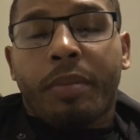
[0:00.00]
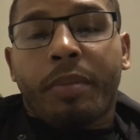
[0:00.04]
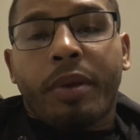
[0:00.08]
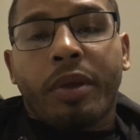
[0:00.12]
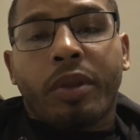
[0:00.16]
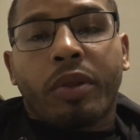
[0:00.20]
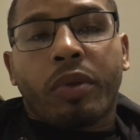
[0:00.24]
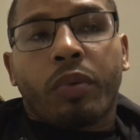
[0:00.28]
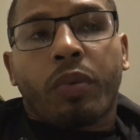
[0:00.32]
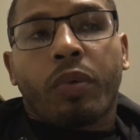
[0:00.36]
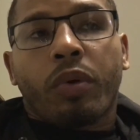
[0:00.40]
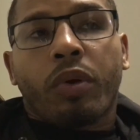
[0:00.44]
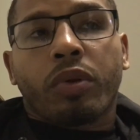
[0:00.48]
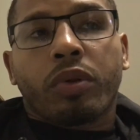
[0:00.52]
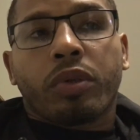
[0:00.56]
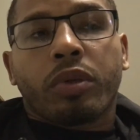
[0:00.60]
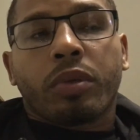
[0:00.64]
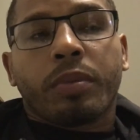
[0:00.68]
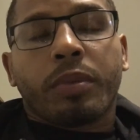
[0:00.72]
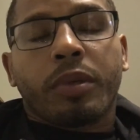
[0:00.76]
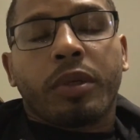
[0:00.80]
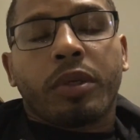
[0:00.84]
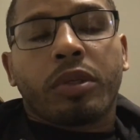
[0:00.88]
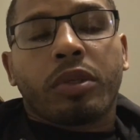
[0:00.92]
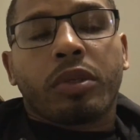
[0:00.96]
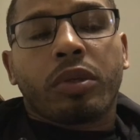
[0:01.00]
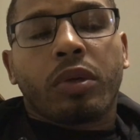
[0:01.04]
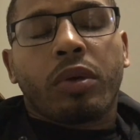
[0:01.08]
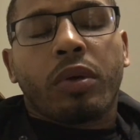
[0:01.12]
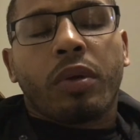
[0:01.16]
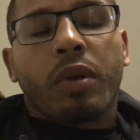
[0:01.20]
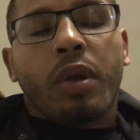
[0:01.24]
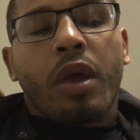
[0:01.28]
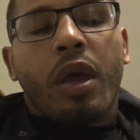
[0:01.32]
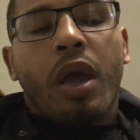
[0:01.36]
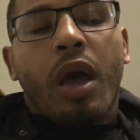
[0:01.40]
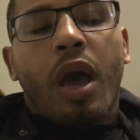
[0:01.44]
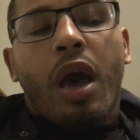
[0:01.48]
mean the world to me. So
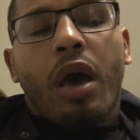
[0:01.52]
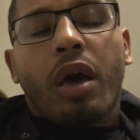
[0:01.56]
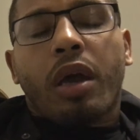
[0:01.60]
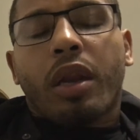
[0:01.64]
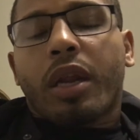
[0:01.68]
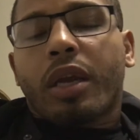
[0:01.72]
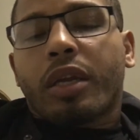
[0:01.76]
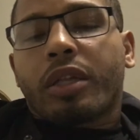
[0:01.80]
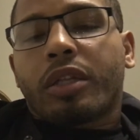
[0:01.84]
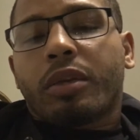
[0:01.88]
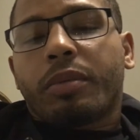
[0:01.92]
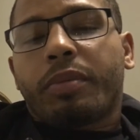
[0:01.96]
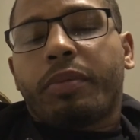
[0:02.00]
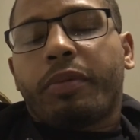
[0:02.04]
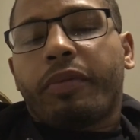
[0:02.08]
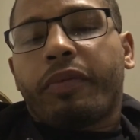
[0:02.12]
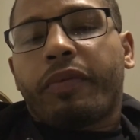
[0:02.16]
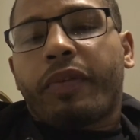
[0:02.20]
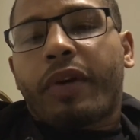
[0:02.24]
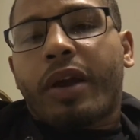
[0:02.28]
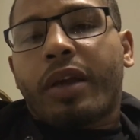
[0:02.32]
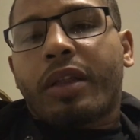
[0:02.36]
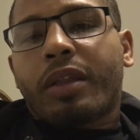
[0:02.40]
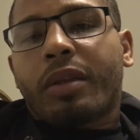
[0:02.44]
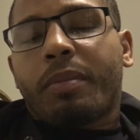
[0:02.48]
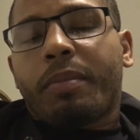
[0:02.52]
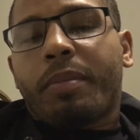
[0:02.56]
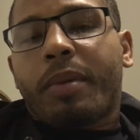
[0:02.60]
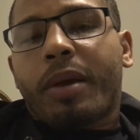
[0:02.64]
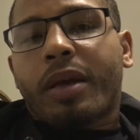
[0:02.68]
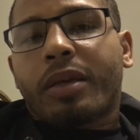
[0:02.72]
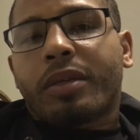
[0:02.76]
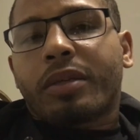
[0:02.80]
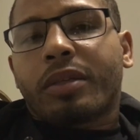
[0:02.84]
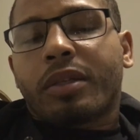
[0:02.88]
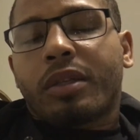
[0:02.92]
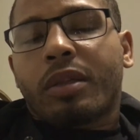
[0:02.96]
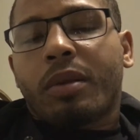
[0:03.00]
I would like to provide the
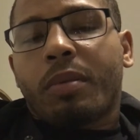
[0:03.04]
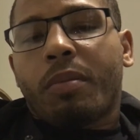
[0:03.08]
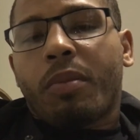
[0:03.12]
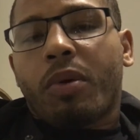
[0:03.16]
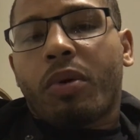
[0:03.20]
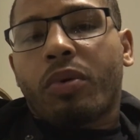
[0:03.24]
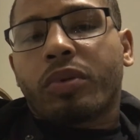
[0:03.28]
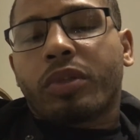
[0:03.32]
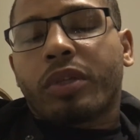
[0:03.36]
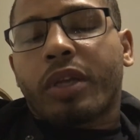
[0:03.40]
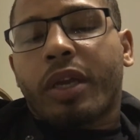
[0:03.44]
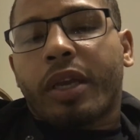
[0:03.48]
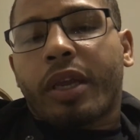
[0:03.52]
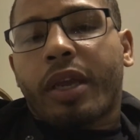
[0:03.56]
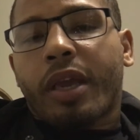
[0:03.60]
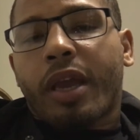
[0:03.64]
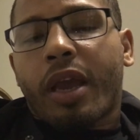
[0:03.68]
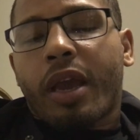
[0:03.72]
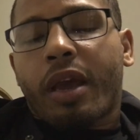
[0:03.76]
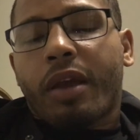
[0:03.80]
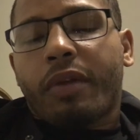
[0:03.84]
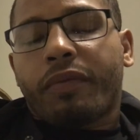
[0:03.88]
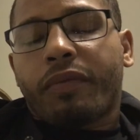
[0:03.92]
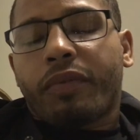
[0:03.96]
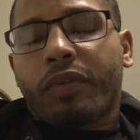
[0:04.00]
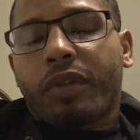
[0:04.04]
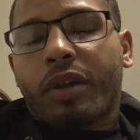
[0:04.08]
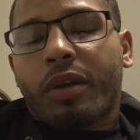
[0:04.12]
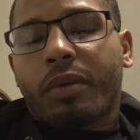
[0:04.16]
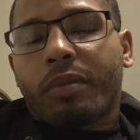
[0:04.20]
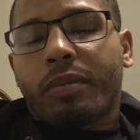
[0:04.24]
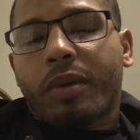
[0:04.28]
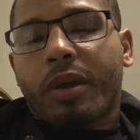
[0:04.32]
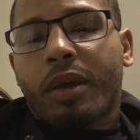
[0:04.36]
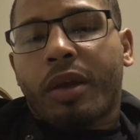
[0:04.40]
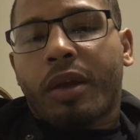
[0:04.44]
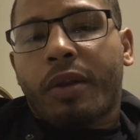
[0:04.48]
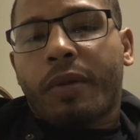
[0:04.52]
best, the most I can for
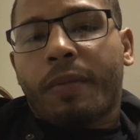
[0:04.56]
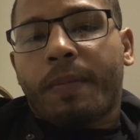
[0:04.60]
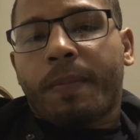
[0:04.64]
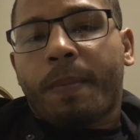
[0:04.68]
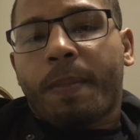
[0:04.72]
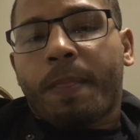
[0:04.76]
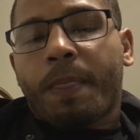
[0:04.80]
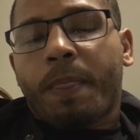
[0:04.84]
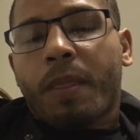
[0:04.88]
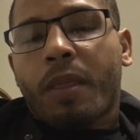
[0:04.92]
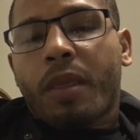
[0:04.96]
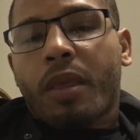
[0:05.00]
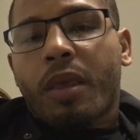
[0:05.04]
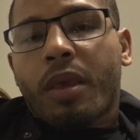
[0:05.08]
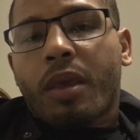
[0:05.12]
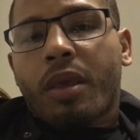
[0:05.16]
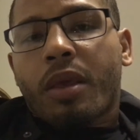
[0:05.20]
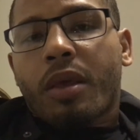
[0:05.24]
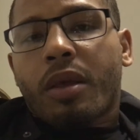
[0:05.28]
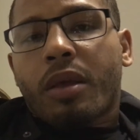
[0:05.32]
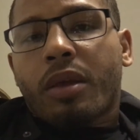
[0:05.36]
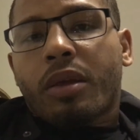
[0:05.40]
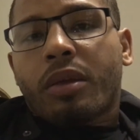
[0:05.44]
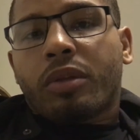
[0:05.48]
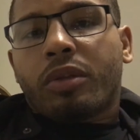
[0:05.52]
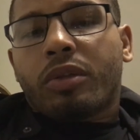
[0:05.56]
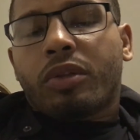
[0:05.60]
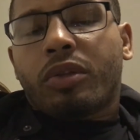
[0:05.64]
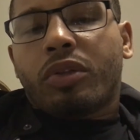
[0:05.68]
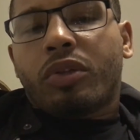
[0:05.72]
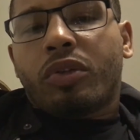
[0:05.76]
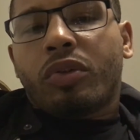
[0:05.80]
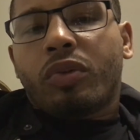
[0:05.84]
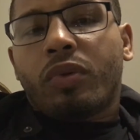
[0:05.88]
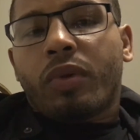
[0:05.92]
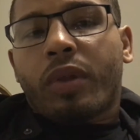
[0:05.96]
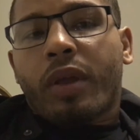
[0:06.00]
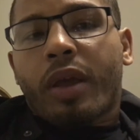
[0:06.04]
them. And to
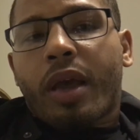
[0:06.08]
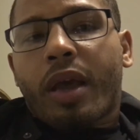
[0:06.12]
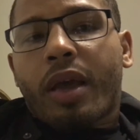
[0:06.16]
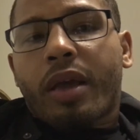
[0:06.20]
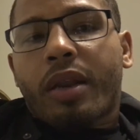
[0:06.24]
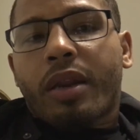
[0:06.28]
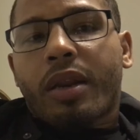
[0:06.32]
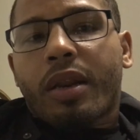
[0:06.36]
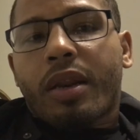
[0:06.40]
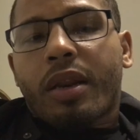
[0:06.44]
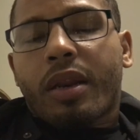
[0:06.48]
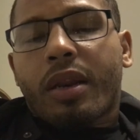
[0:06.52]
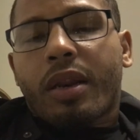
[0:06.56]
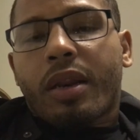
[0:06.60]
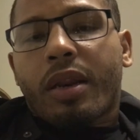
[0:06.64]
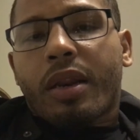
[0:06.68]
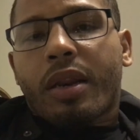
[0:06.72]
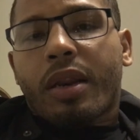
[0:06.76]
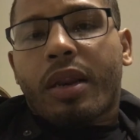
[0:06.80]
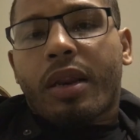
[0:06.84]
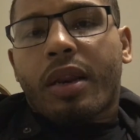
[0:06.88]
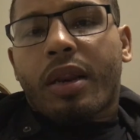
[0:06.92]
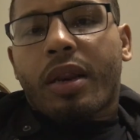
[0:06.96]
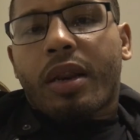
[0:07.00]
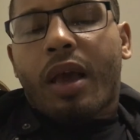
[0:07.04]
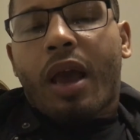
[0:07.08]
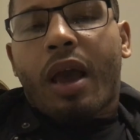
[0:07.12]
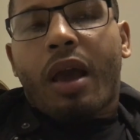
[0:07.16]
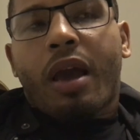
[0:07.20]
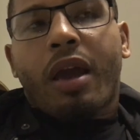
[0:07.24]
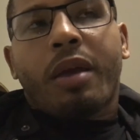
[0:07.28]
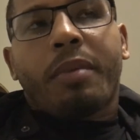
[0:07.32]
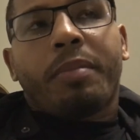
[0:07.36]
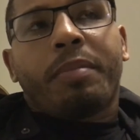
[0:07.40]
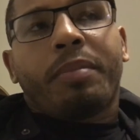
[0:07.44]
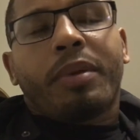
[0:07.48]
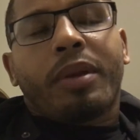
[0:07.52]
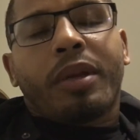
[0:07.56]
do that,
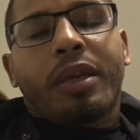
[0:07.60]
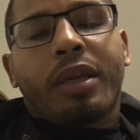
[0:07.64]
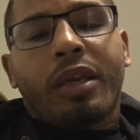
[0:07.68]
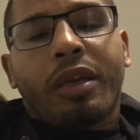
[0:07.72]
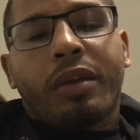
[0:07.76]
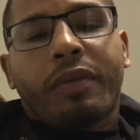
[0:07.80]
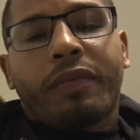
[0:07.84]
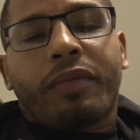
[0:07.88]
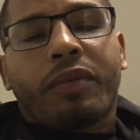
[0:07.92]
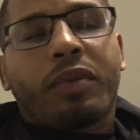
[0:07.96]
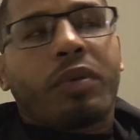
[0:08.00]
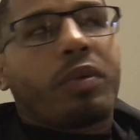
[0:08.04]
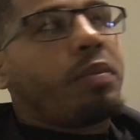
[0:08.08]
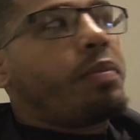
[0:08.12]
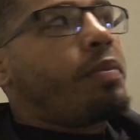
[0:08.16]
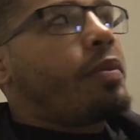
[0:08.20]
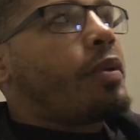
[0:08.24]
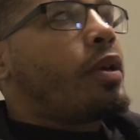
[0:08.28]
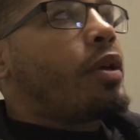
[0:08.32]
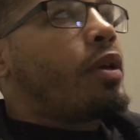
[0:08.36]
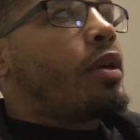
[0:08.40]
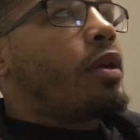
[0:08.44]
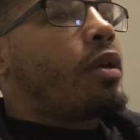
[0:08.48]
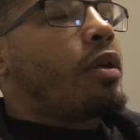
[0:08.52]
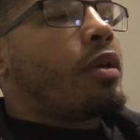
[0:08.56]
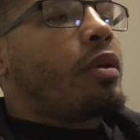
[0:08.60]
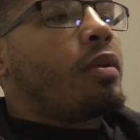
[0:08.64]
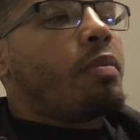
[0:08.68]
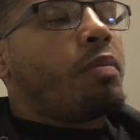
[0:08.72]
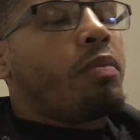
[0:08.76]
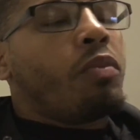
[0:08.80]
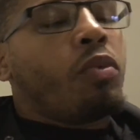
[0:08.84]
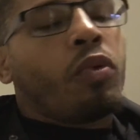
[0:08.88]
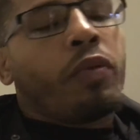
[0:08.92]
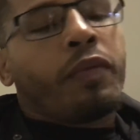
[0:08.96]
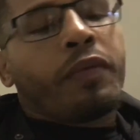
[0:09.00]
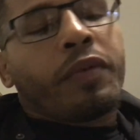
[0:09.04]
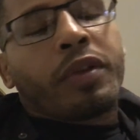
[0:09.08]
I believe it would be
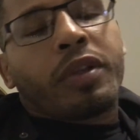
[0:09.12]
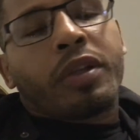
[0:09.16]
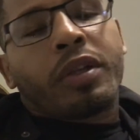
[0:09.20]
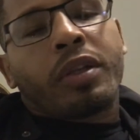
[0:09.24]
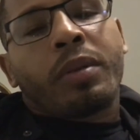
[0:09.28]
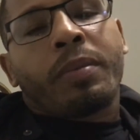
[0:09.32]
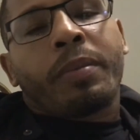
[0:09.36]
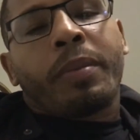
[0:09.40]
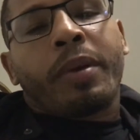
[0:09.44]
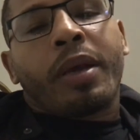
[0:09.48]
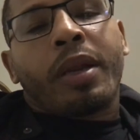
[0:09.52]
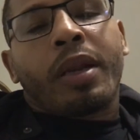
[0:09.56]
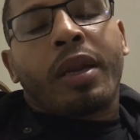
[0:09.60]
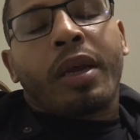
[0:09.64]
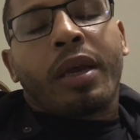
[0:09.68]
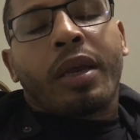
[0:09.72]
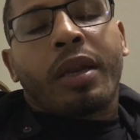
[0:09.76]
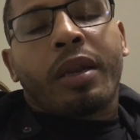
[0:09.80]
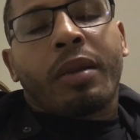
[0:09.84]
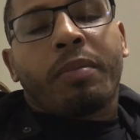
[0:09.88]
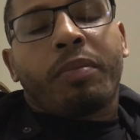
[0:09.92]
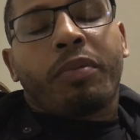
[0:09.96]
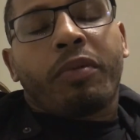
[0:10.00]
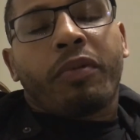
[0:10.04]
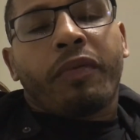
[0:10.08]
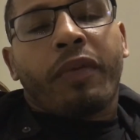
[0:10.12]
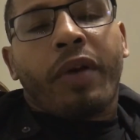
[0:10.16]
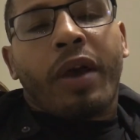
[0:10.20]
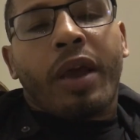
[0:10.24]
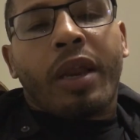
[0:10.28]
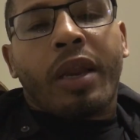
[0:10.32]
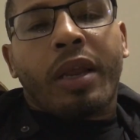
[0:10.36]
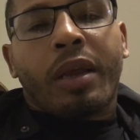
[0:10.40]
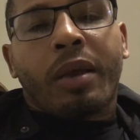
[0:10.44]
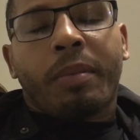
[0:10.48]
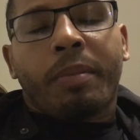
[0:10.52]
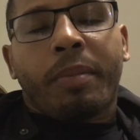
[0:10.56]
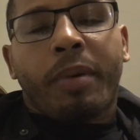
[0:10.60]
moving to the mainland and
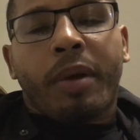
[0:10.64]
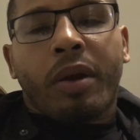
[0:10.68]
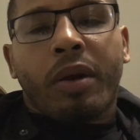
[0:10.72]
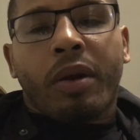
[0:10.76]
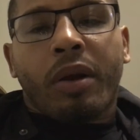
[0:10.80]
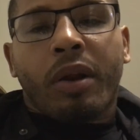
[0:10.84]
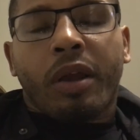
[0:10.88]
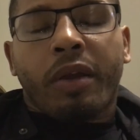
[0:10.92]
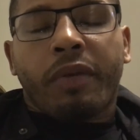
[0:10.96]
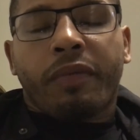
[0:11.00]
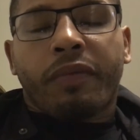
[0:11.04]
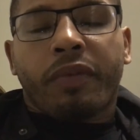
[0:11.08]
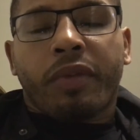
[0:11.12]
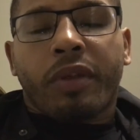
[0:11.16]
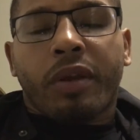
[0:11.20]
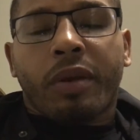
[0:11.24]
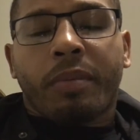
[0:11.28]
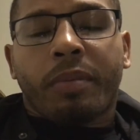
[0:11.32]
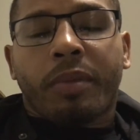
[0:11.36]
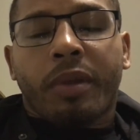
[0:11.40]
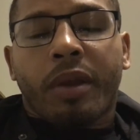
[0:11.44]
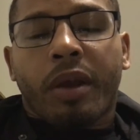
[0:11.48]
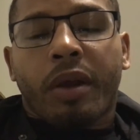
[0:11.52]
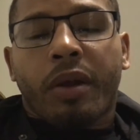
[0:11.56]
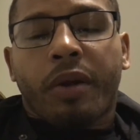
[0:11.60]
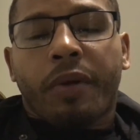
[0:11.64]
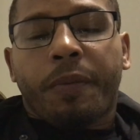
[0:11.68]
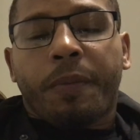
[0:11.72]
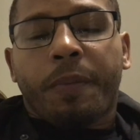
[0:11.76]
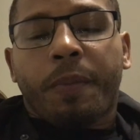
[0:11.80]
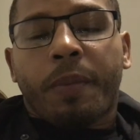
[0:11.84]
providing a better life for them there.